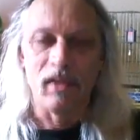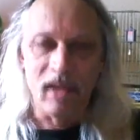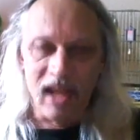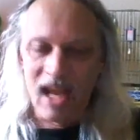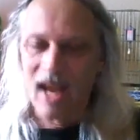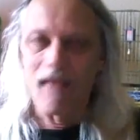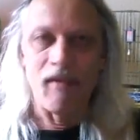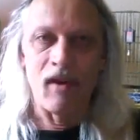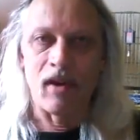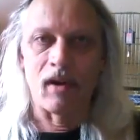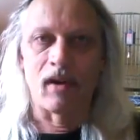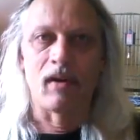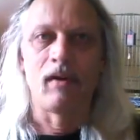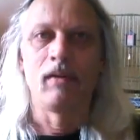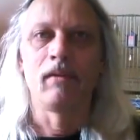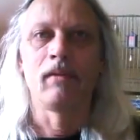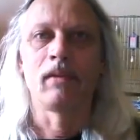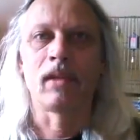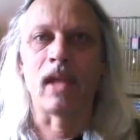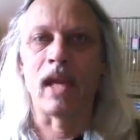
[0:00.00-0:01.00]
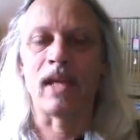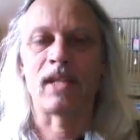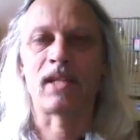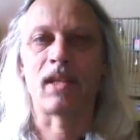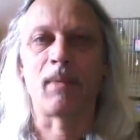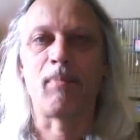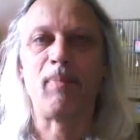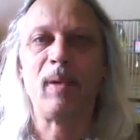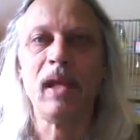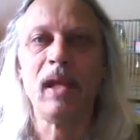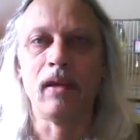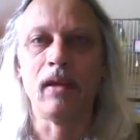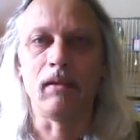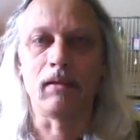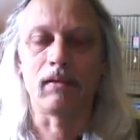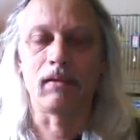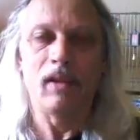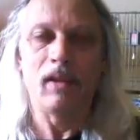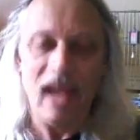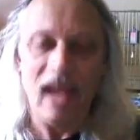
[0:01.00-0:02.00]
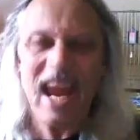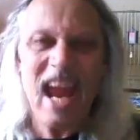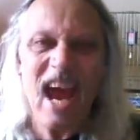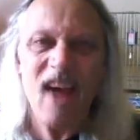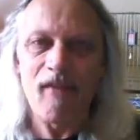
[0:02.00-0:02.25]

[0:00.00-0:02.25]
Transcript: never gets appealed.